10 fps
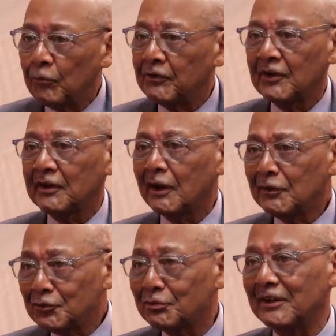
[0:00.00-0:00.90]
over the
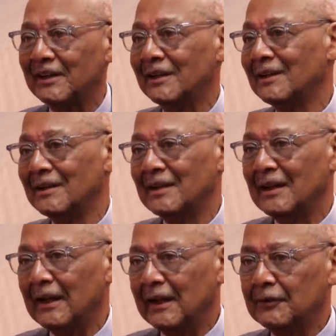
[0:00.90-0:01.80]
country.
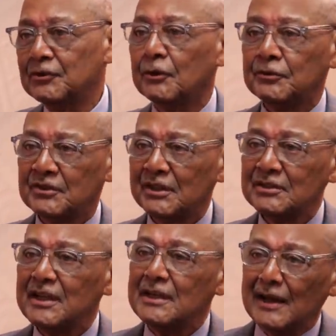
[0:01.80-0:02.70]
And so
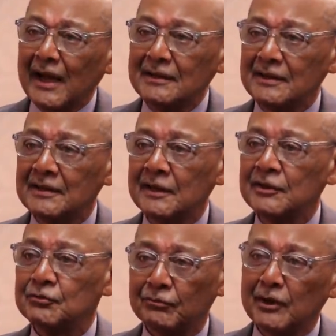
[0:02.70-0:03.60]
1619
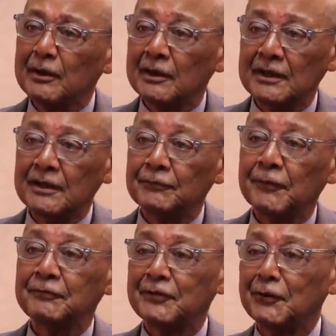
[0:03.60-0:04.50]
is really the
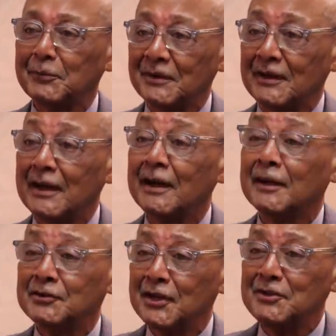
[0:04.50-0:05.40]
fulfillment and a
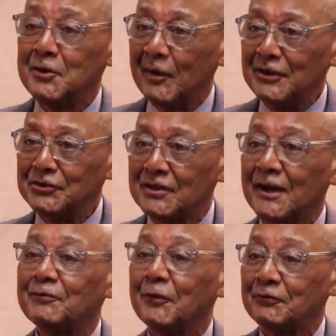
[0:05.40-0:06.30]
continuation
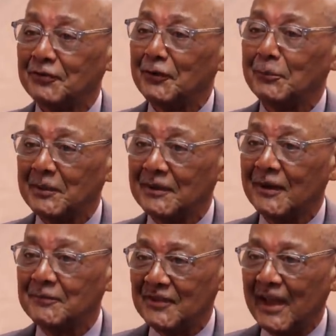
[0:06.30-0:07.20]
and fulfillment
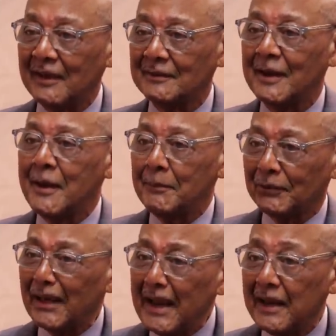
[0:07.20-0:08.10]
of that
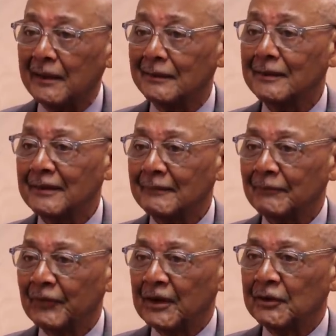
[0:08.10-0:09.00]
plan
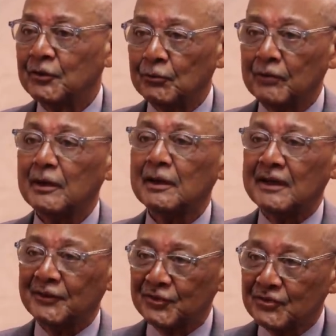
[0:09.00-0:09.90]
to
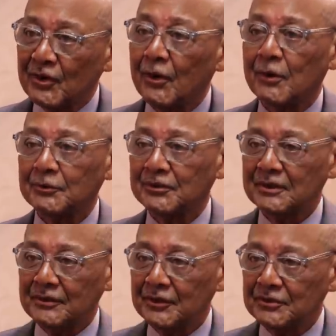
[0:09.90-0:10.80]
really assault
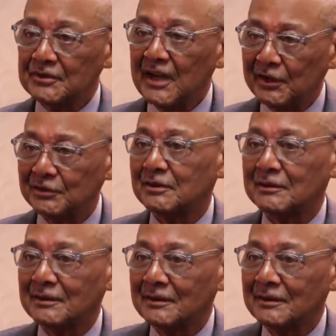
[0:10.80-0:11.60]
this nation.